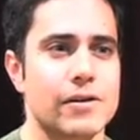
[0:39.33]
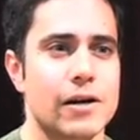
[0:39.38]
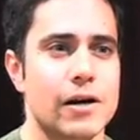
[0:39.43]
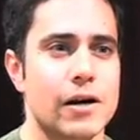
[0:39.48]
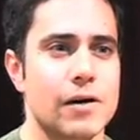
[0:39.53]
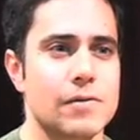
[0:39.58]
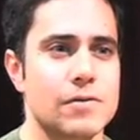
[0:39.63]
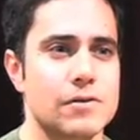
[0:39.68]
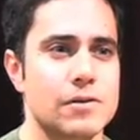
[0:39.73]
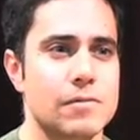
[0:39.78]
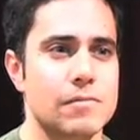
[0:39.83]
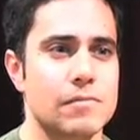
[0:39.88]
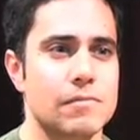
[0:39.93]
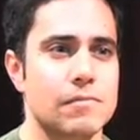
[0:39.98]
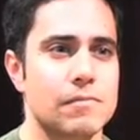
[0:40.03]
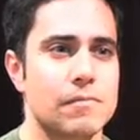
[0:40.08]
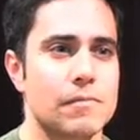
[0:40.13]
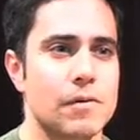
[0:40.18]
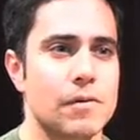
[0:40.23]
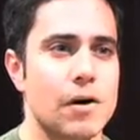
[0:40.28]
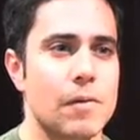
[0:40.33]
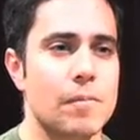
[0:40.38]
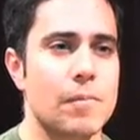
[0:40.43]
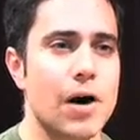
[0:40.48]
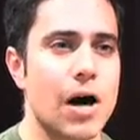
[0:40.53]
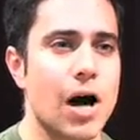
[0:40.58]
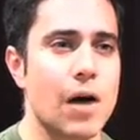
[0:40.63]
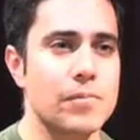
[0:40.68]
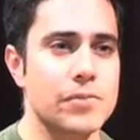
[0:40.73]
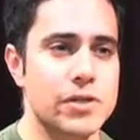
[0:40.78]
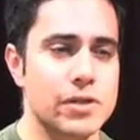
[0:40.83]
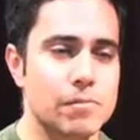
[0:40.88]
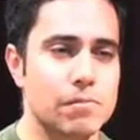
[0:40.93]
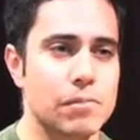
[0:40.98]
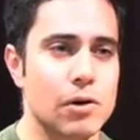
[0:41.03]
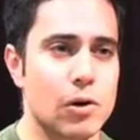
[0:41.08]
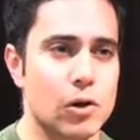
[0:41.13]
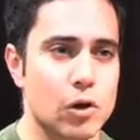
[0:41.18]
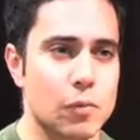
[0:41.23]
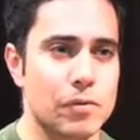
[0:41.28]
Uh, some bombs had
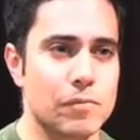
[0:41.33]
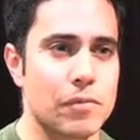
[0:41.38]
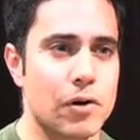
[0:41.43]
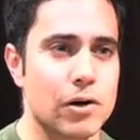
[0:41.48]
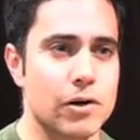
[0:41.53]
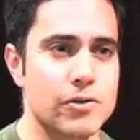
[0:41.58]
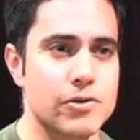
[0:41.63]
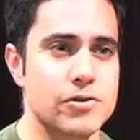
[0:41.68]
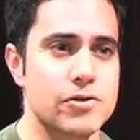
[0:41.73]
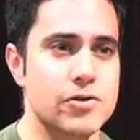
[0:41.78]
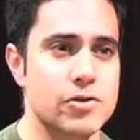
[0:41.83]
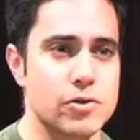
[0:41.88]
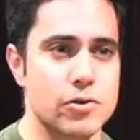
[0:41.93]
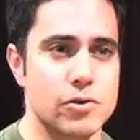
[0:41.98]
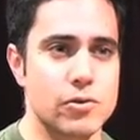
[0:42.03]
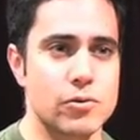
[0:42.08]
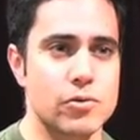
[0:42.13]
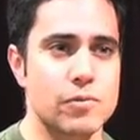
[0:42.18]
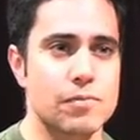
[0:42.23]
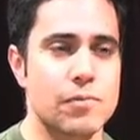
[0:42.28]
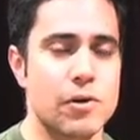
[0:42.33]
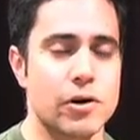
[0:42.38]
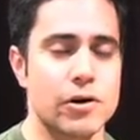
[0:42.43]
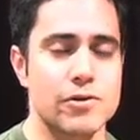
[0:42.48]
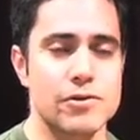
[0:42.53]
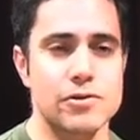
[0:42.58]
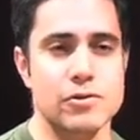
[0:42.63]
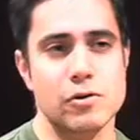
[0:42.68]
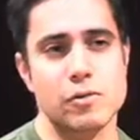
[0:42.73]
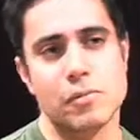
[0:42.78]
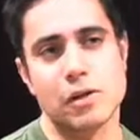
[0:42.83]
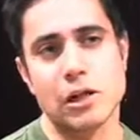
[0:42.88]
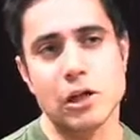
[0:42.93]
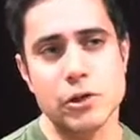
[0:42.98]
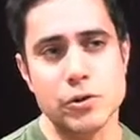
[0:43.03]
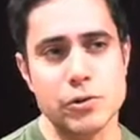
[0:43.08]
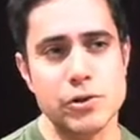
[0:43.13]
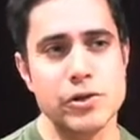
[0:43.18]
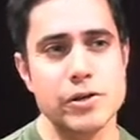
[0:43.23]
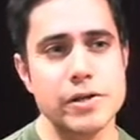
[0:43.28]
blown open part of the zoo, part of the zoo had been
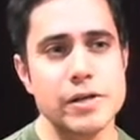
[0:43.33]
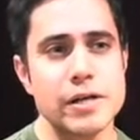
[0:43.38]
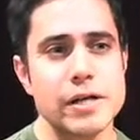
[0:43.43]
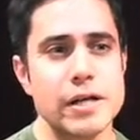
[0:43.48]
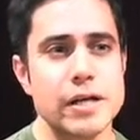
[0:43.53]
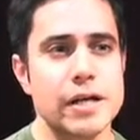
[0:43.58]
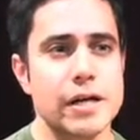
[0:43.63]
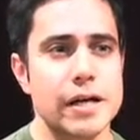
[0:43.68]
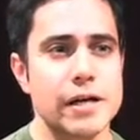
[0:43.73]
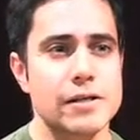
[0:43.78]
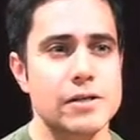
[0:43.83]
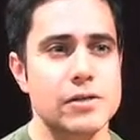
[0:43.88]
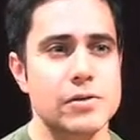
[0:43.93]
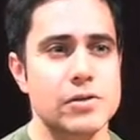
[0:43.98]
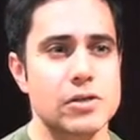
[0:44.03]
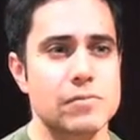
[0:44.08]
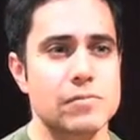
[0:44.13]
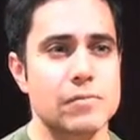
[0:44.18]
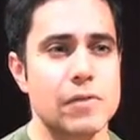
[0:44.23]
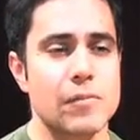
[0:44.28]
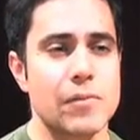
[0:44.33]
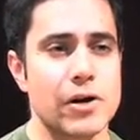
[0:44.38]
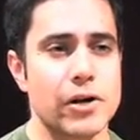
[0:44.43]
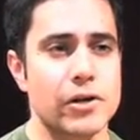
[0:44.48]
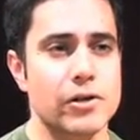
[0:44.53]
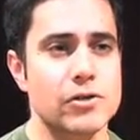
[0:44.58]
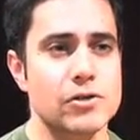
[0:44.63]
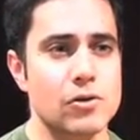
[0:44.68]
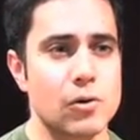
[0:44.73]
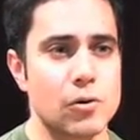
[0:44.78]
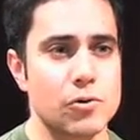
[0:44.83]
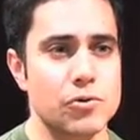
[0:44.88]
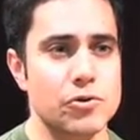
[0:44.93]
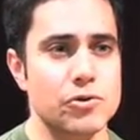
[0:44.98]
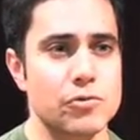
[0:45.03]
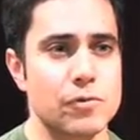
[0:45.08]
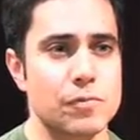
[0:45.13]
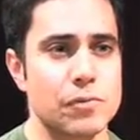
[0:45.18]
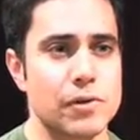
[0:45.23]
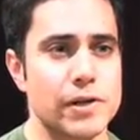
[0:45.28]
looted, and so some American
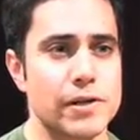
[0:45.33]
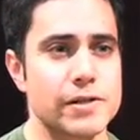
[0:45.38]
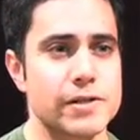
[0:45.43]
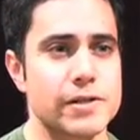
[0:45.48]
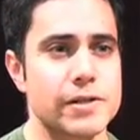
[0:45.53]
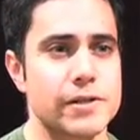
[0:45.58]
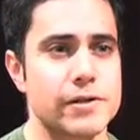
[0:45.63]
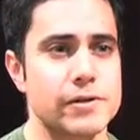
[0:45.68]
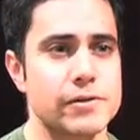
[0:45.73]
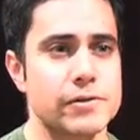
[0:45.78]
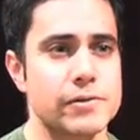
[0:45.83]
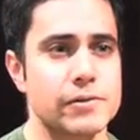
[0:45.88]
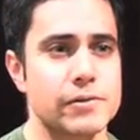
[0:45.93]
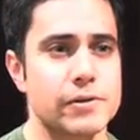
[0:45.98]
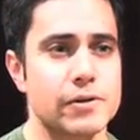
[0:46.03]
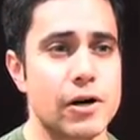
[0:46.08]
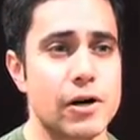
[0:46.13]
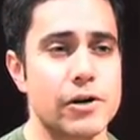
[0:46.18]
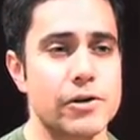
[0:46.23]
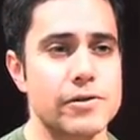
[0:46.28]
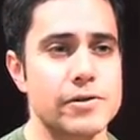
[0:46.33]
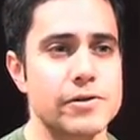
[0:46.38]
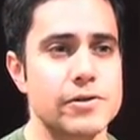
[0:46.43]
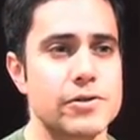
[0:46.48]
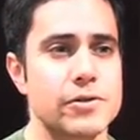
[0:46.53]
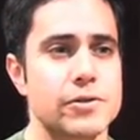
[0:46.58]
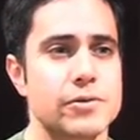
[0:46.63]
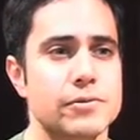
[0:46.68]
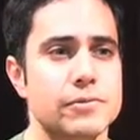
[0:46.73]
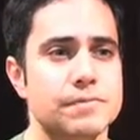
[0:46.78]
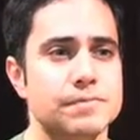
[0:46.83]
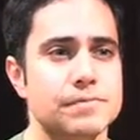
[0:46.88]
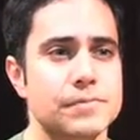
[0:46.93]
soldiers were placed there to guard the zoo.